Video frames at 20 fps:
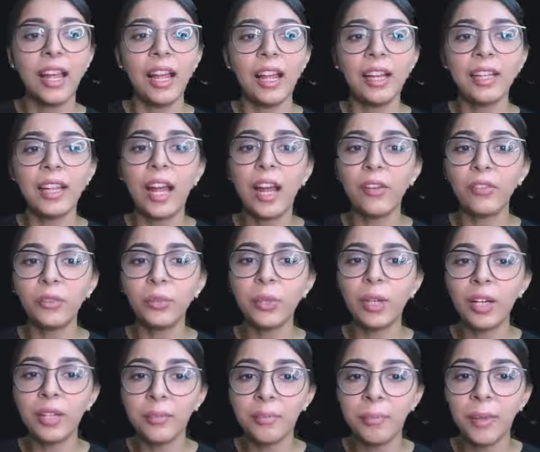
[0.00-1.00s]
and have to
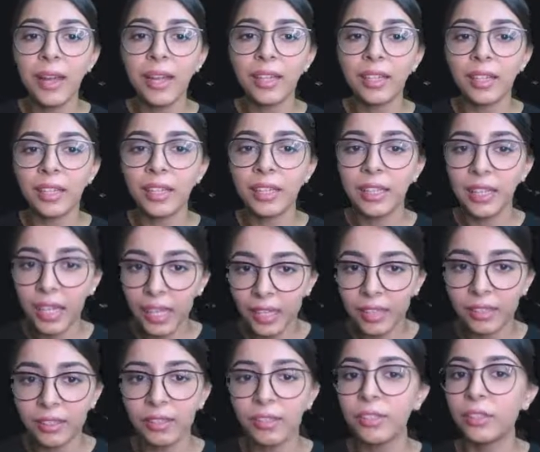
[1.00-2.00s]
unpack
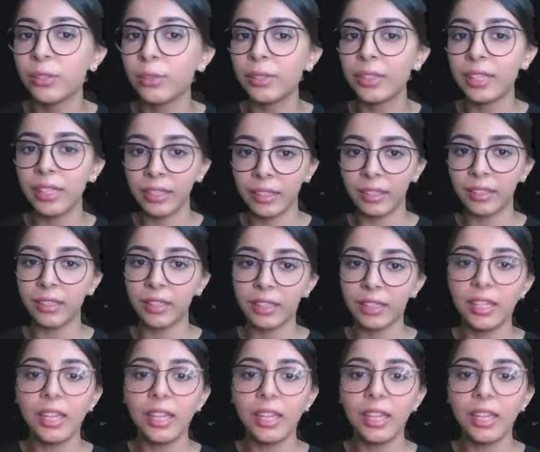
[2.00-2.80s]
again to get it.